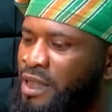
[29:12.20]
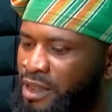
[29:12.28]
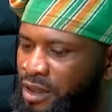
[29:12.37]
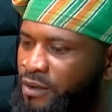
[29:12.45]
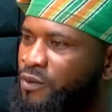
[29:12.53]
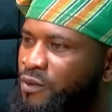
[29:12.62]

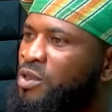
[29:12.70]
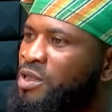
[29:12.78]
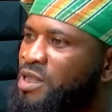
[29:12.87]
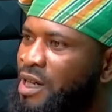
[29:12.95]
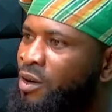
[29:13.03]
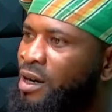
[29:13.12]
Give us
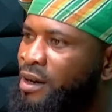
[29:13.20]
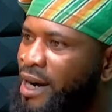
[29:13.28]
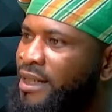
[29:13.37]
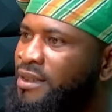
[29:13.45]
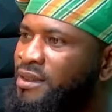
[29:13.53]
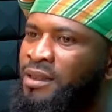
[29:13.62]
our
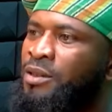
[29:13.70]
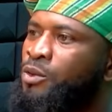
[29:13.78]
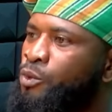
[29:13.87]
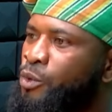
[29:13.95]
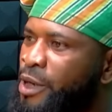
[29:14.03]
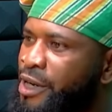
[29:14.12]
rights,
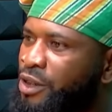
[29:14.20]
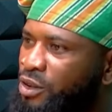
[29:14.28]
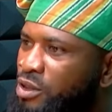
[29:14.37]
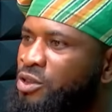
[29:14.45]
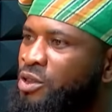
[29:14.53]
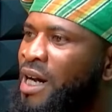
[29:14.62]
we
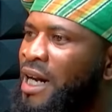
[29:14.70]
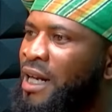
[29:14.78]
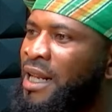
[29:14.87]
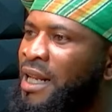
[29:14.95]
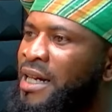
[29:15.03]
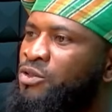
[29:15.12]
return to our
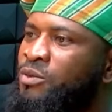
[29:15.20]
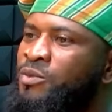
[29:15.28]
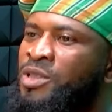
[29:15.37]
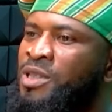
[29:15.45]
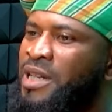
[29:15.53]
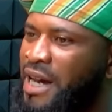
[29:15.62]

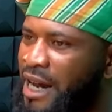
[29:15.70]
classrooms